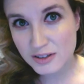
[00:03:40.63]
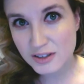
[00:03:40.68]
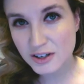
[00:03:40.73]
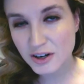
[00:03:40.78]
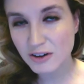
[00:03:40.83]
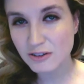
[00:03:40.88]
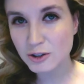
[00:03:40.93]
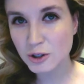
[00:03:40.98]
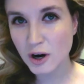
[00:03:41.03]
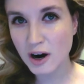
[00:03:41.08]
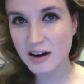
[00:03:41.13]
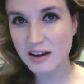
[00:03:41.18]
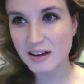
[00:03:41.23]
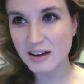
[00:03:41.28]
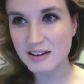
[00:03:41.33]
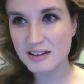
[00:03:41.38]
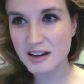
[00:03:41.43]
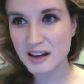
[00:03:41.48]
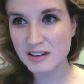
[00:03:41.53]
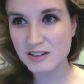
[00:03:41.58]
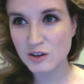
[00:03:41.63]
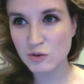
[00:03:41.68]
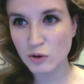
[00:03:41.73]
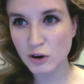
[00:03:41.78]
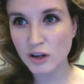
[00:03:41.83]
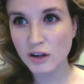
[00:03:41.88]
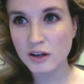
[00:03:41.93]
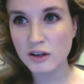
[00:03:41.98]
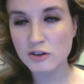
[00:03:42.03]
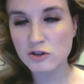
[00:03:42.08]
you know, trying to get Daisy
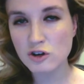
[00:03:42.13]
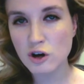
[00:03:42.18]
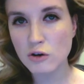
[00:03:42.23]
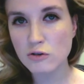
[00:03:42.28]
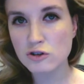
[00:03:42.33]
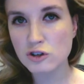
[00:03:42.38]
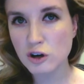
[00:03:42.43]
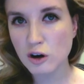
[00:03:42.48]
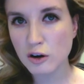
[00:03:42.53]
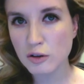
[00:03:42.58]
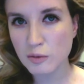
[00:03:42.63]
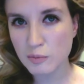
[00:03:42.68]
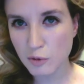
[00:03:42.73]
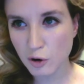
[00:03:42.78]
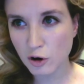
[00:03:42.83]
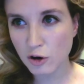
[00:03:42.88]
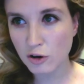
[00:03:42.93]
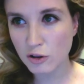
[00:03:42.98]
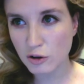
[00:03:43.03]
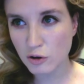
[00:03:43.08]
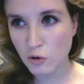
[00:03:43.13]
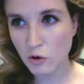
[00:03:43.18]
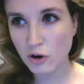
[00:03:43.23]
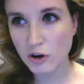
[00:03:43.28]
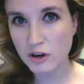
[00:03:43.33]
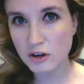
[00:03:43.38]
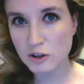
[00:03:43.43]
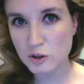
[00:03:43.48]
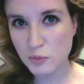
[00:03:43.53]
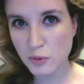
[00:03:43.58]
Ridley, his co-star in the Murder on the
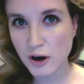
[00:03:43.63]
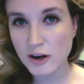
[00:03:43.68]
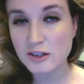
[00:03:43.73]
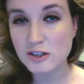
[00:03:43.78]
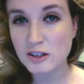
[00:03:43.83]
Orient Express,